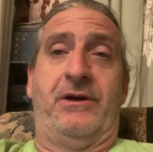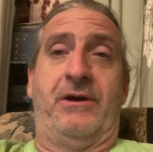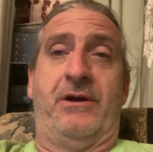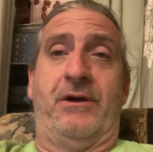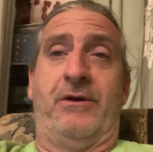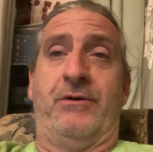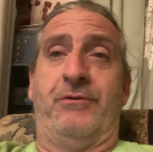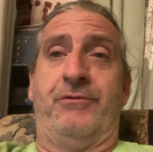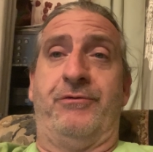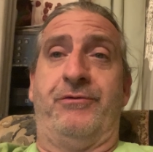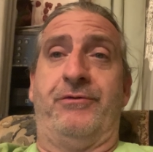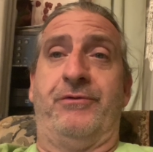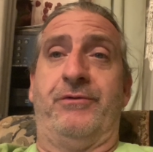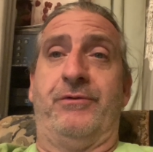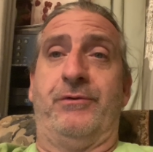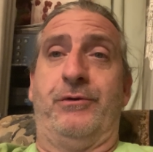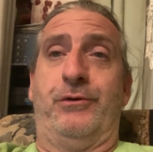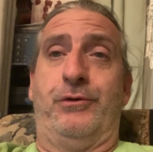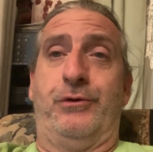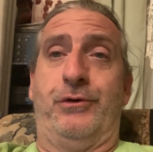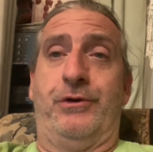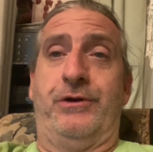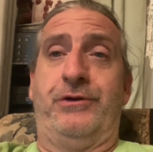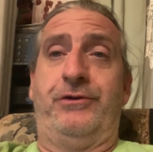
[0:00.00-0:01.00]
of
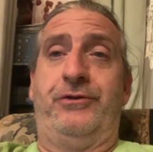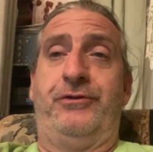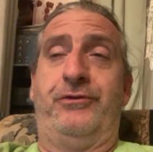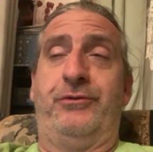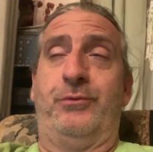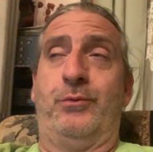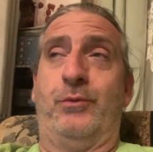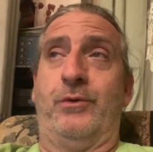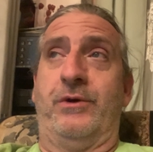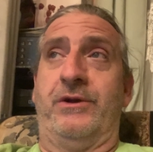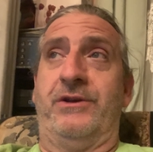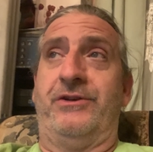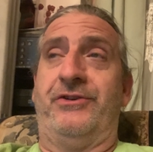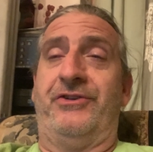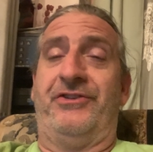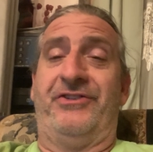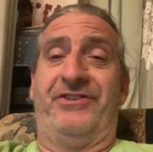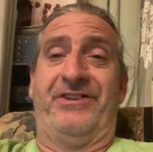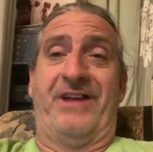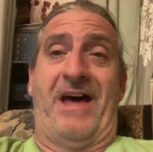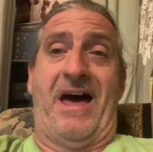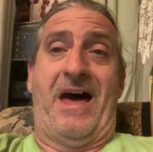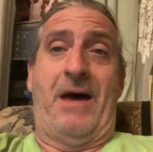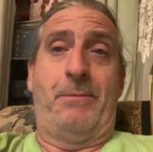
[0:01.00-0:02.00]
goods would
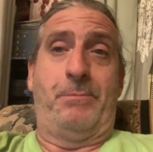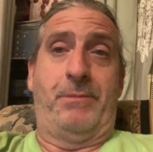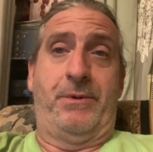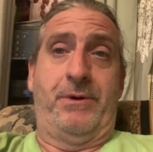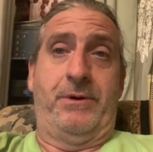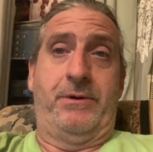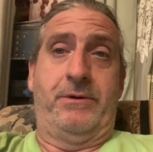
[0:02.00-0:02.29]
stop.